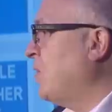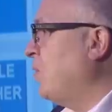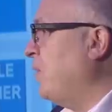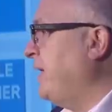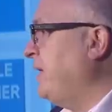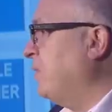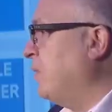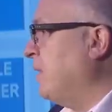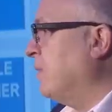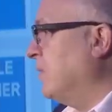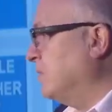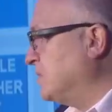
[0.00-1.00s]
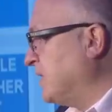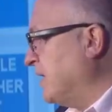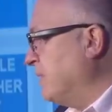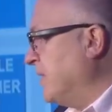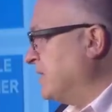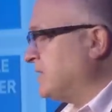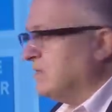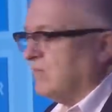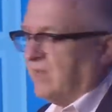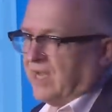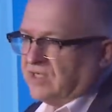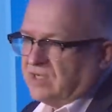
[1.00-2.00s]
when we were launching our Masters in
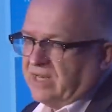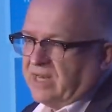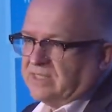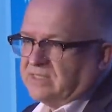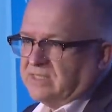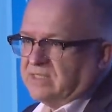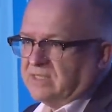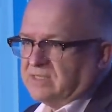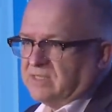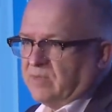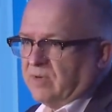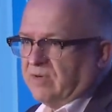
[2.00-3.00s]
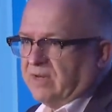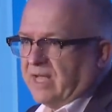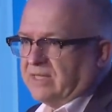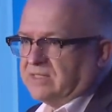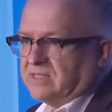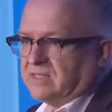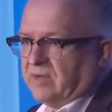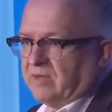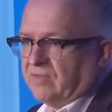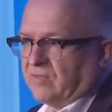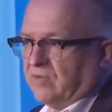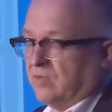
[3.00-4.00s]
Financial Analysis, did a similar analysis
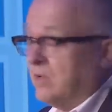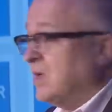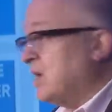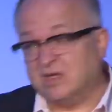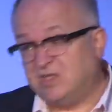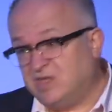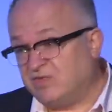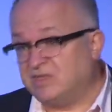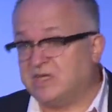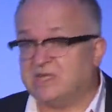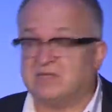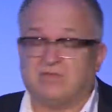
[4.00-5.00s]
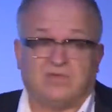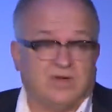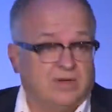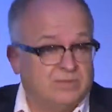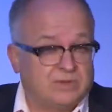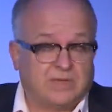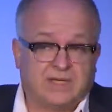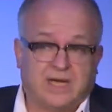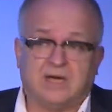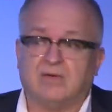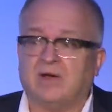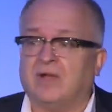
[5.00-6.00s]
going through different sets of firms that are
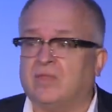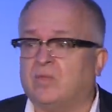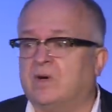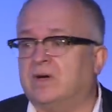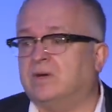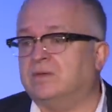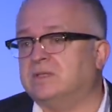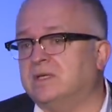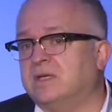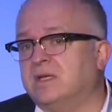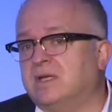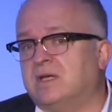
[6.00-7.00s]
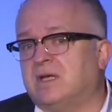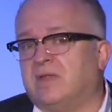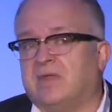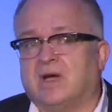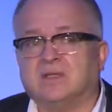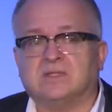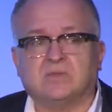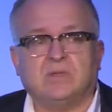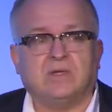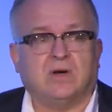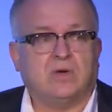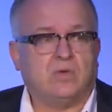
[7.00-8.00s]
going around the world, and the answers we
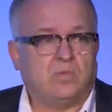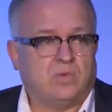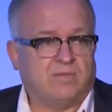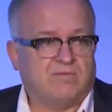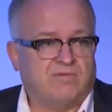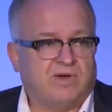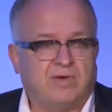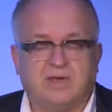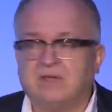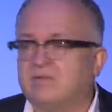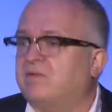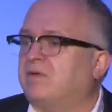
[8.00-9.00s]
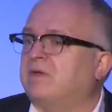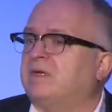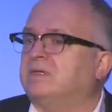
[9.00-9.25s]
got were very, very